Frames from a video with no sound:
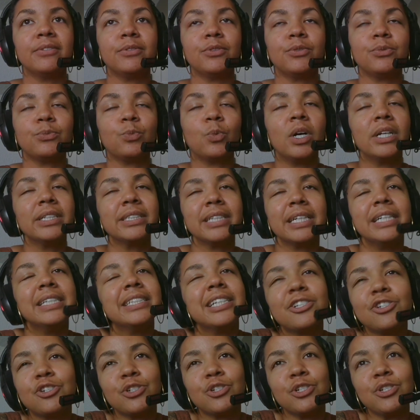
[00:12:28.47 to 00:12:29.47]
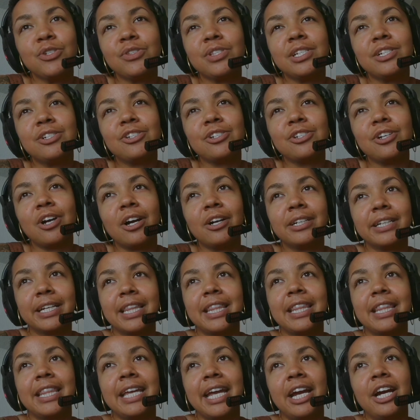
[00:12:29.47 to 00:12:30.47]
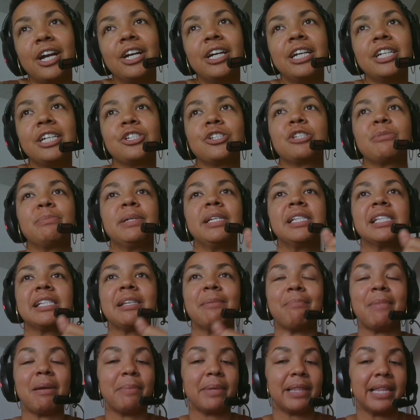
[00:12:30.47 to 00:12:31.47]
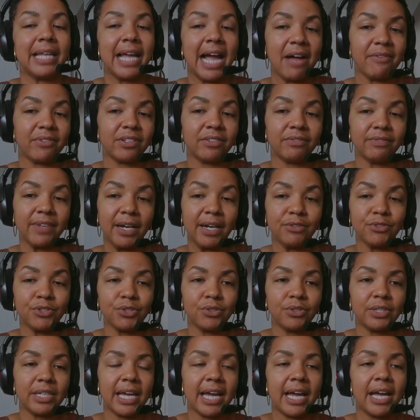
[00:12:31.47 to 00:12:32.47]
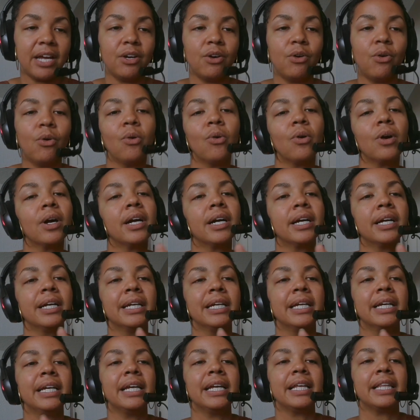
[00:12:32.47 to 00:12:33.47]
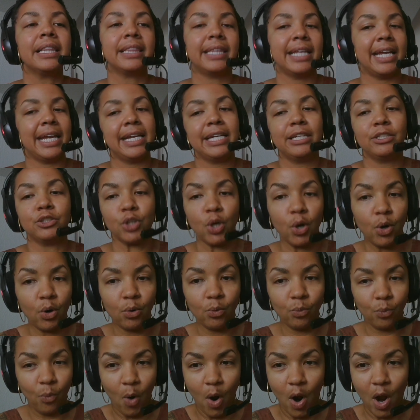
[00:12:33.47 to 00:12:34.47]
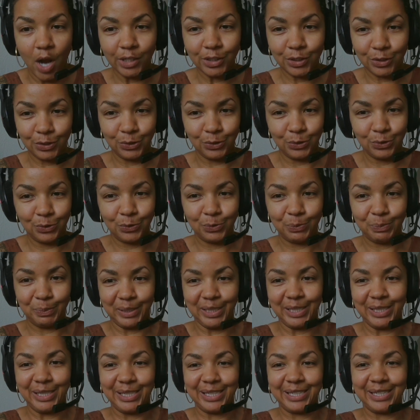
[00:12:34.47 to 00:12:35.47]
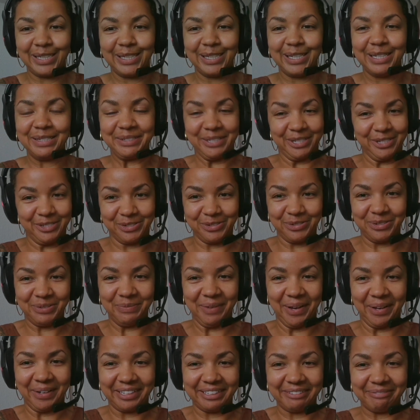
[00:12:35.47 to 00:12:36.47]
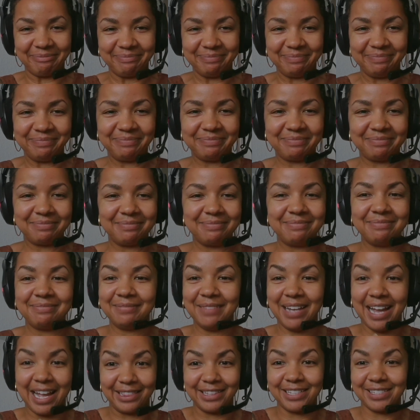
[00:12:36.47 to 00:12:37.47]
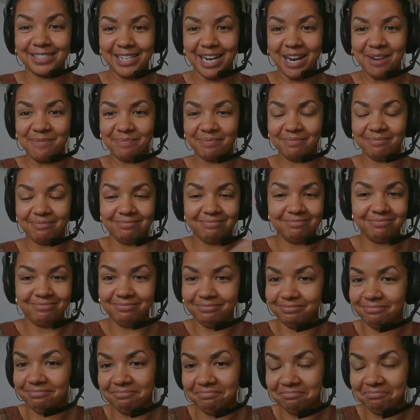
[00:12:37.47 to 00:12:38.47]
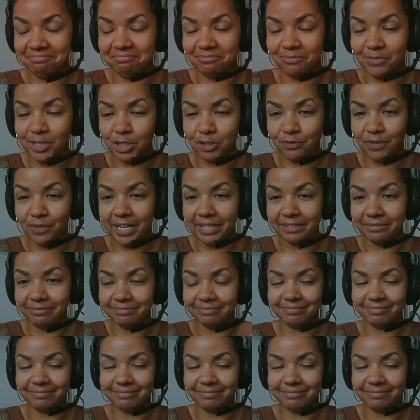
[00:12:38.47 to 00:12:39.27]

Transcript: want intentional usage aren't there. It just means that maybe they haven't found you yet, or they don't want to be intentional about it at this time, which is fine.